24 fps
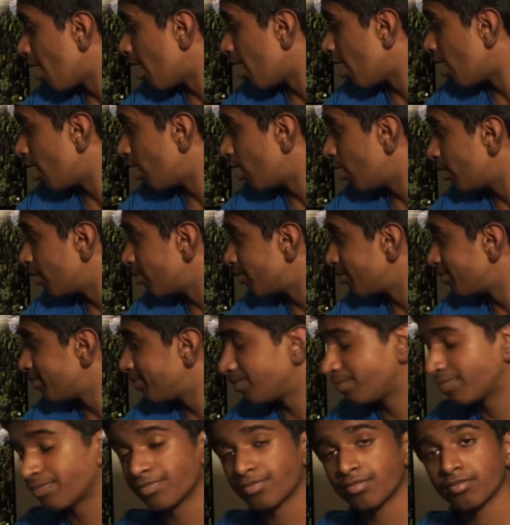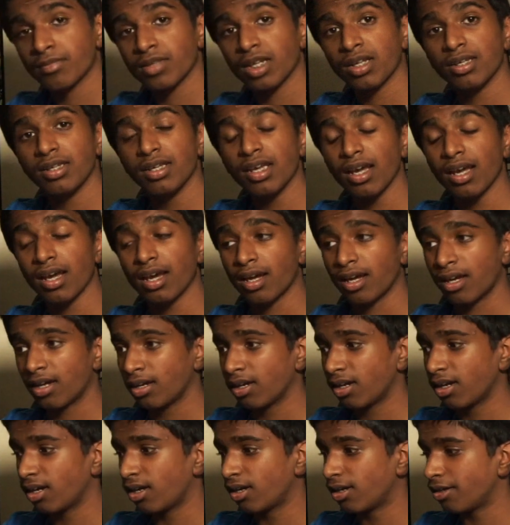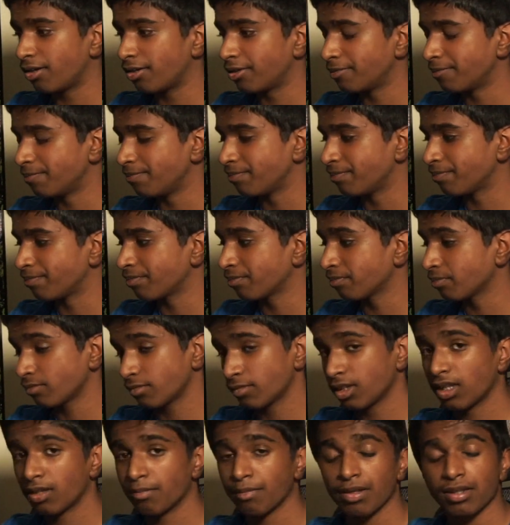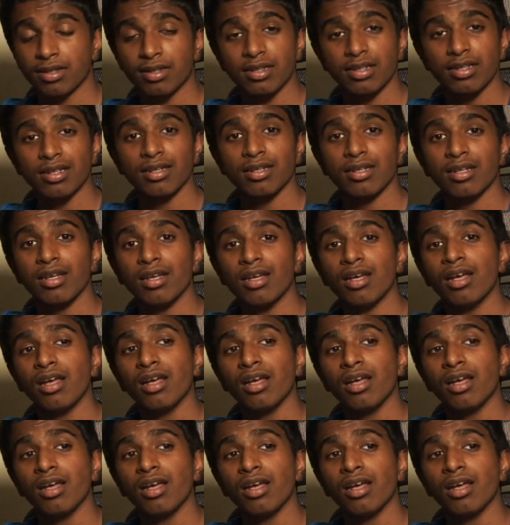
Yeah. That's basically it.